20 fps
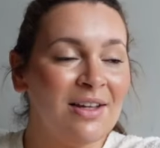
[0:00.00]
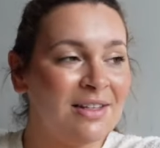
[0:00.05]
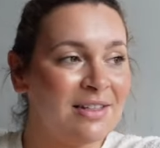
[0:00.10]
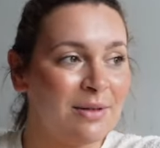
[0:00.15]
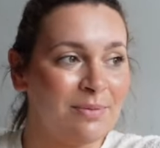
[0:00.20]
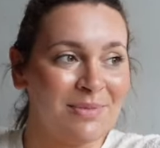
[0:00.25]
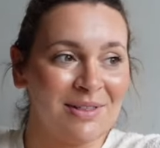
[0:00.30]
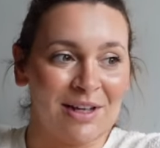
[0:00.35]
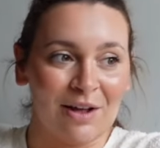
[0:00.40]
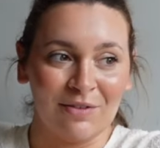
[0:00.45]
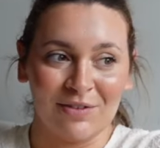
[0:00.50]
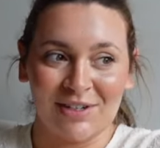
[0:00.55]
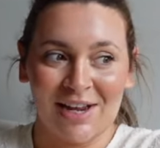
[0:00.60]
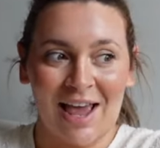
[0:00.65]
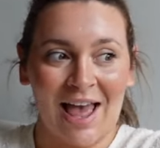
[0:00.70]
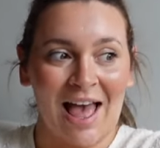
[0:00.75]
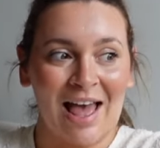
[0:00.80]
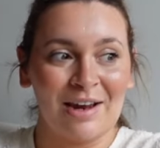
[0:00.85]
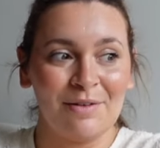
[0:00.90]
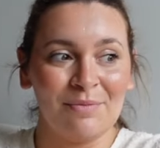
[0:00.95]
some
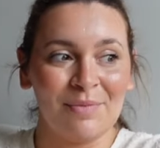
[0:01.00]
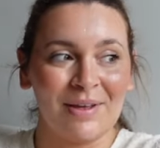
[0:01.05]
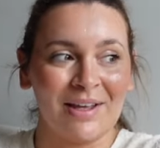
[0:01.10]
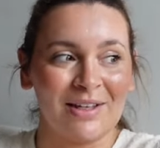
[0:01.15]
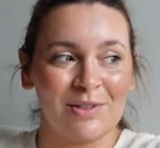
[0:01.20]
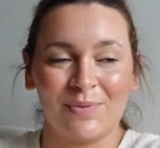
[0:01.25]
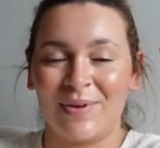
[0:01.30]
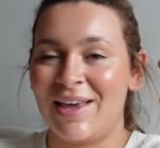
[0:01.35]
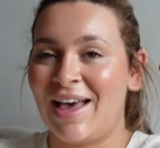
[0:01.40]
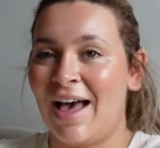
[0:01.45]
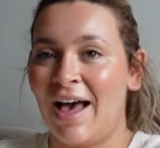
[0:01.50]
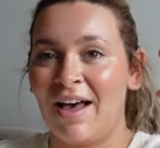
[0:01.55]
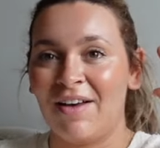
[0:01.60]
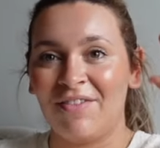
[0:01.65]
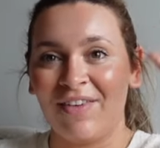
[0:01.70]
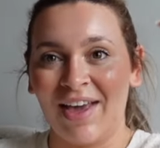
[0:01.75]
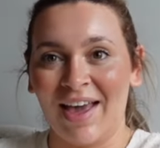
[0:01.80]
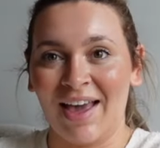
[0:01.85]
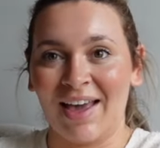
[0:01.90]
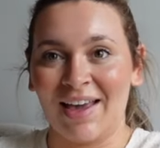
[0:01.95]
self-tan, because we
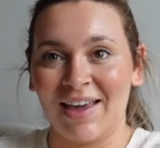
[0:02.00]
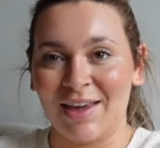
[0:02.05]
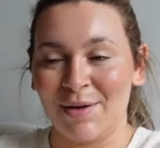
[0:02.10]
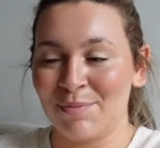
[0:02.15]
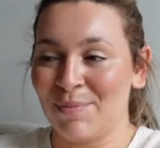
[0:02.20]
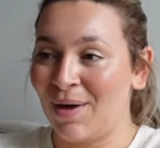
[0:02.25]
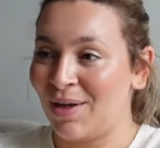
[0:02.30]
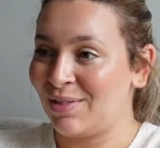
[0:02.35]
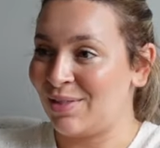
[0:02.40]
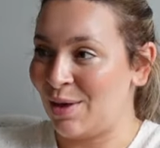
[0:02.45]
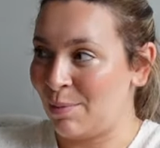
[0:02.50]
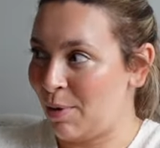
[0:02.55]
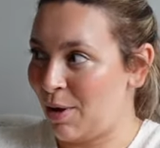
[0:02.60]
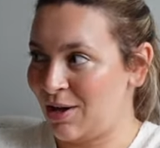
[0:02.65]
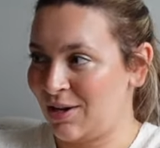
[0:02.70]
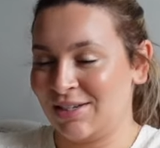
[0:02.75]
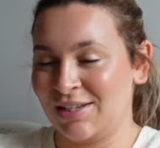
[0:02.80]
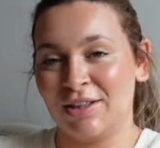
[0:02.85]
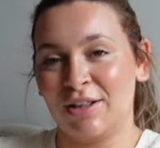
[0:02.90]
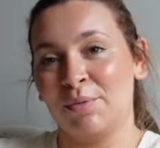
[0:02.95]
have a birthday
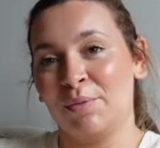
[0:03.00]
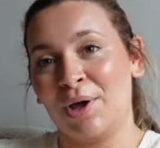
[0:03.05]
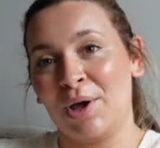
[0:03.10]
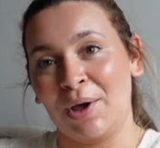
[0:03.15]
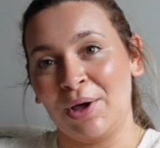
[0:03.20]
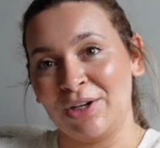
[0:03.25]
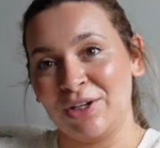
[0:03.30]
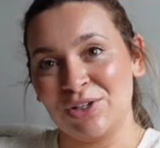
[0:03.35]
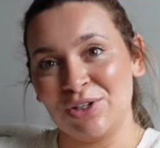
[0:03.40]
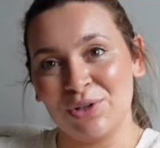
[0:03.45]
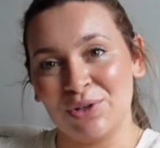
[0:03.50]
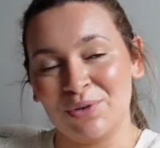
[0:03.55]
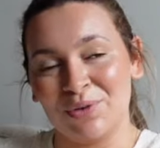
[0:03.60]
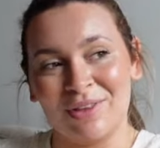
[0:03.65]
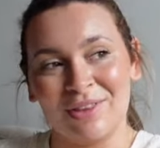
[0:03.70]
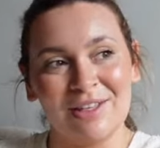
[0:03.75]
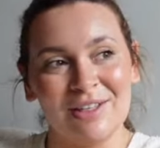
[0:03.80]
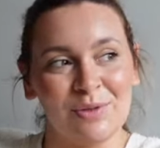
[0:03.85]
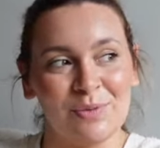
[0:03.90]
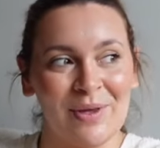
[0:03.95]
party that we're going to
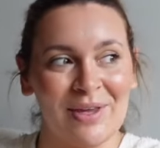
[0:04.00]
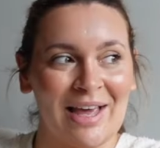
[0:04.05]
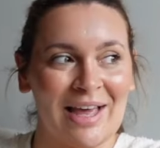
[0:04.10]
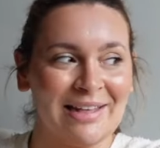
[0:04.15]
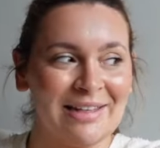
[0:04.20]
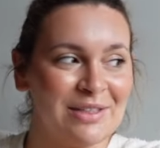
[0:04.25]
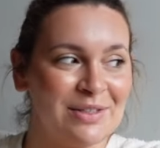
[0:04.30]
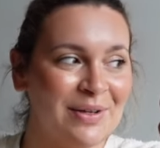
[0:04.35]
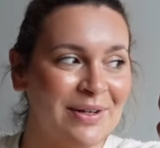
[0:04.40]
this weekend.